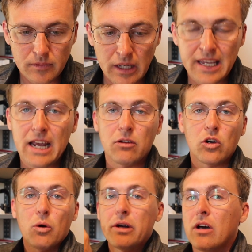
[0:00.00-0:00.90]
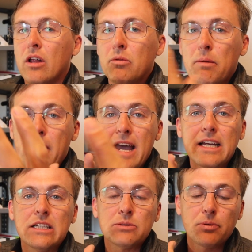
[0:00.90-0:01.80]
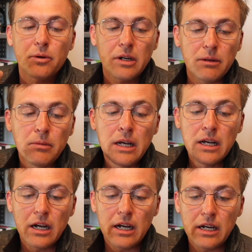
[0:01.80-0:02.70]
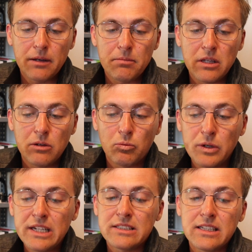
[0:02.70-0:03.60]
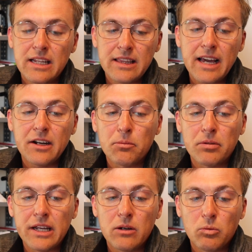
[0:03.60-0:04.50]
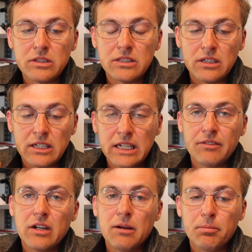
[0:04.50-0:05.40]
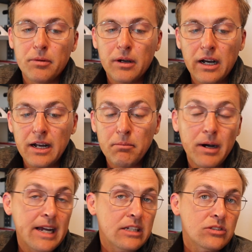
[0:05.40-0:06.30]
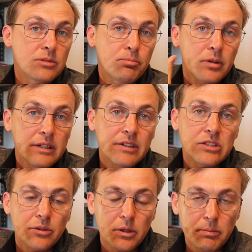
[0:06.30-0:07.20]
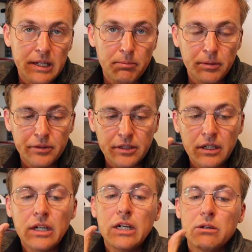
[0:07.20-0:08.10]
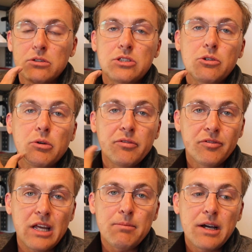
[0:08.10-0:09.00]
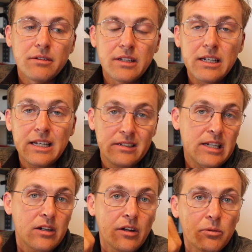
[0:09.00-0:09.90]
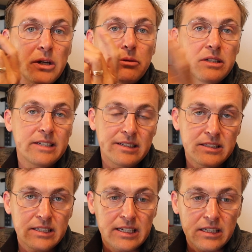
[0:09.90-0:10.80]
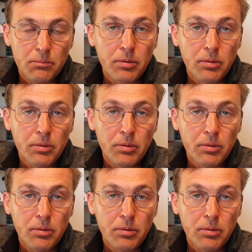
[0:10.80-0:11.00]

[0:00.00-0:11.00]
Again, going all the way back in this program, the reason that airplane was given up on by its previous owner, by the builder, was due to a flame out that he had to take all the way to a dead stick at the